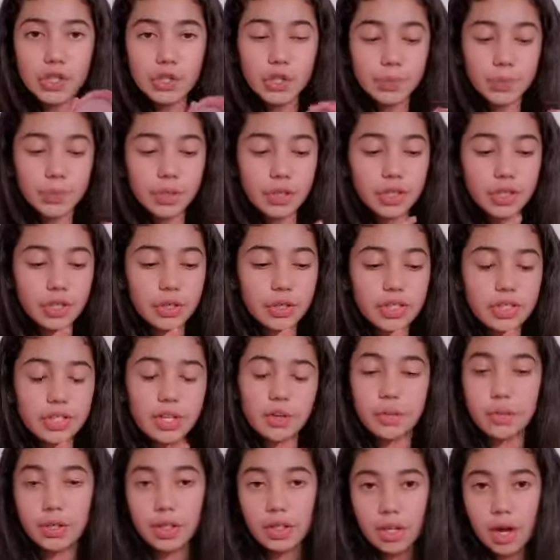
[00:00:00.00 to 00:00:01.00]
super cute it's
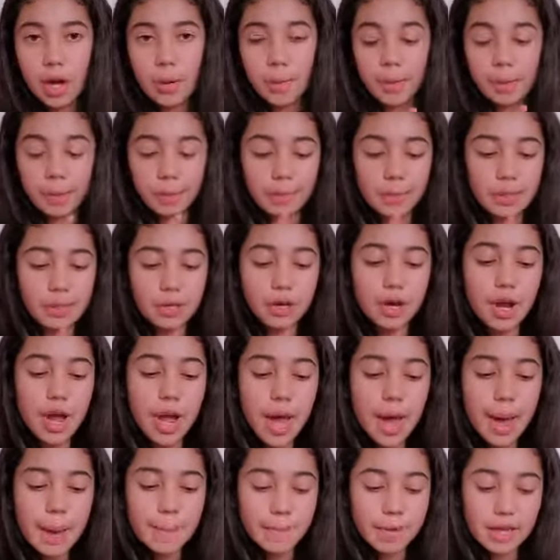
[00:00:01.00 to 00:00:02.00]
not really compact mirror
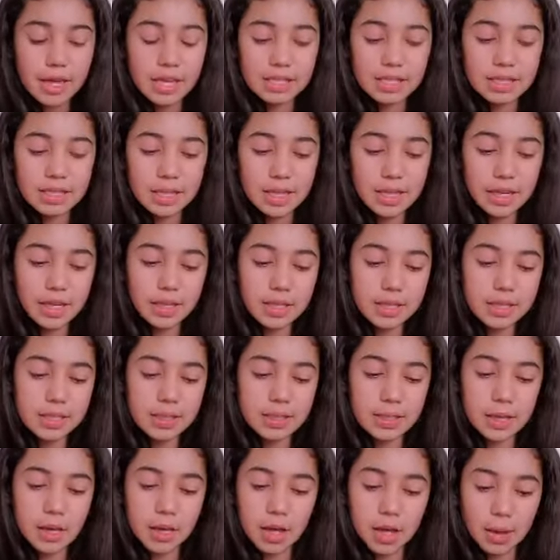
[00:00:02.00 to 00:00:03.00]
but it's like
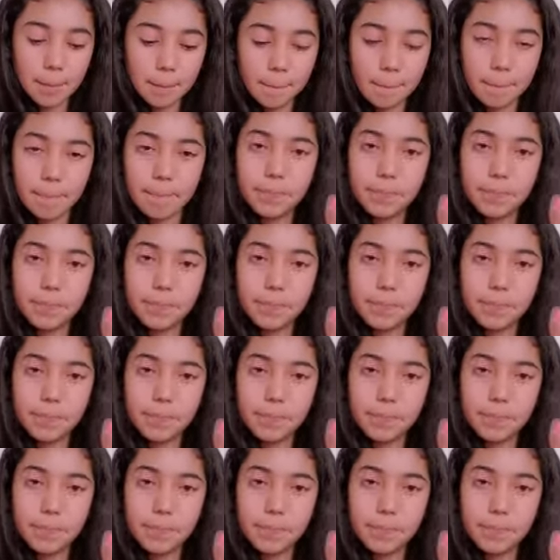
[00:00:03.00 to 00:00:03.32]
this uh,